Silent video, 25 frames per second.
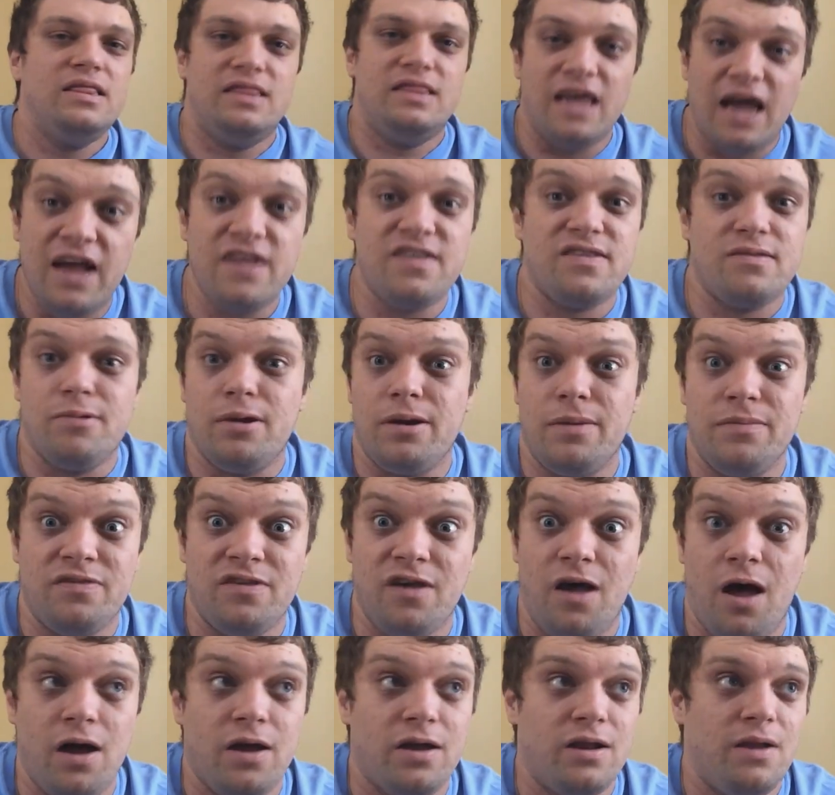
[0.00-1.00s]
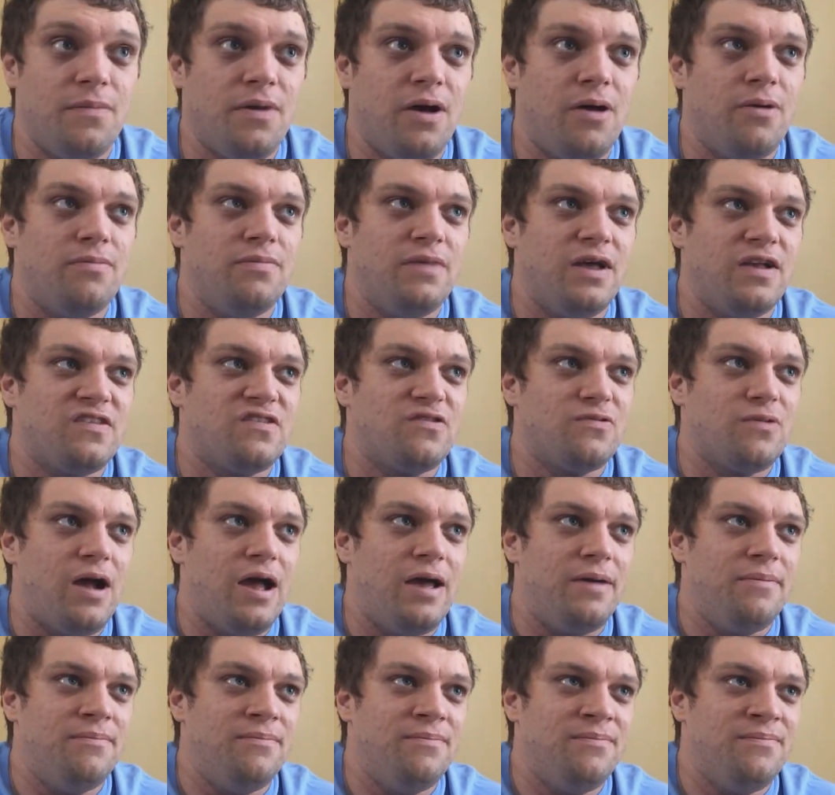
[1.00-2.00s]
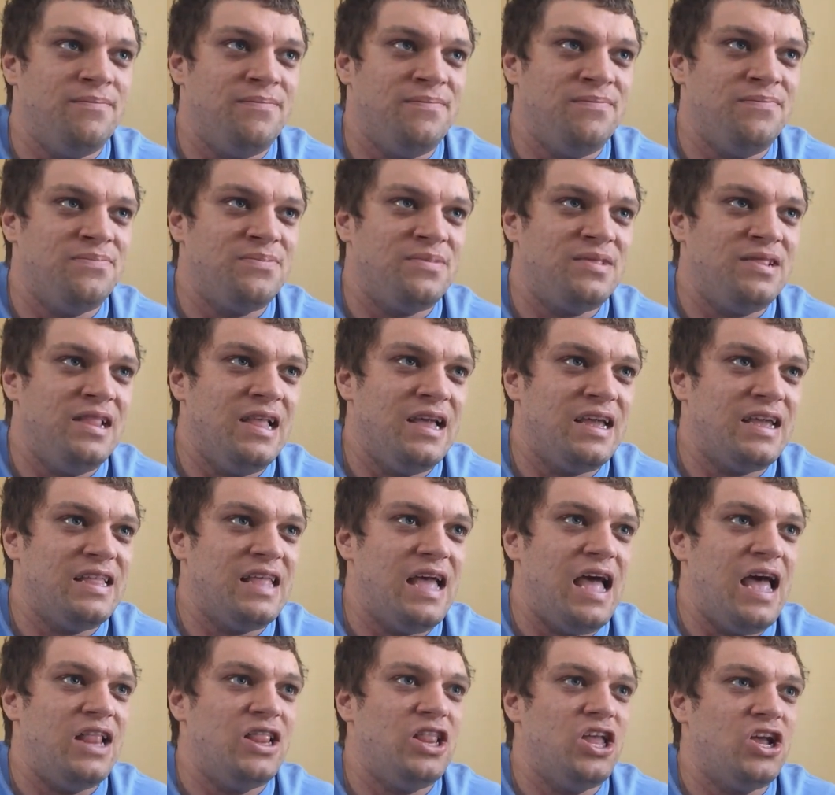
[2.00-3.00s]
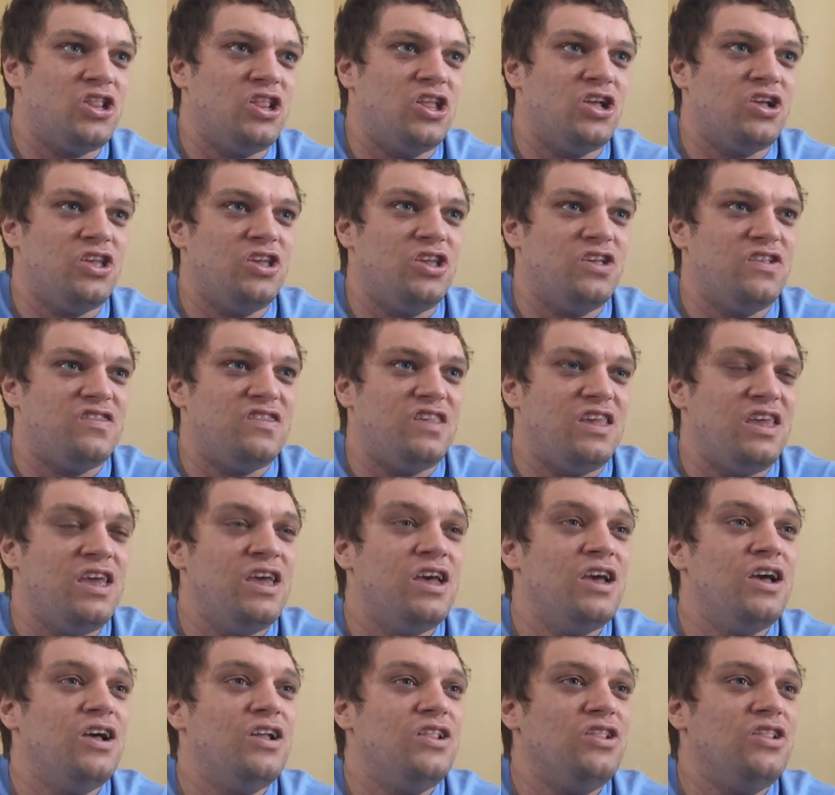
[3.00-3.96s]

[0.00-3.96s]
That's what I'm talking about. That's right. Mm-hmm. Look at that. Look. You see?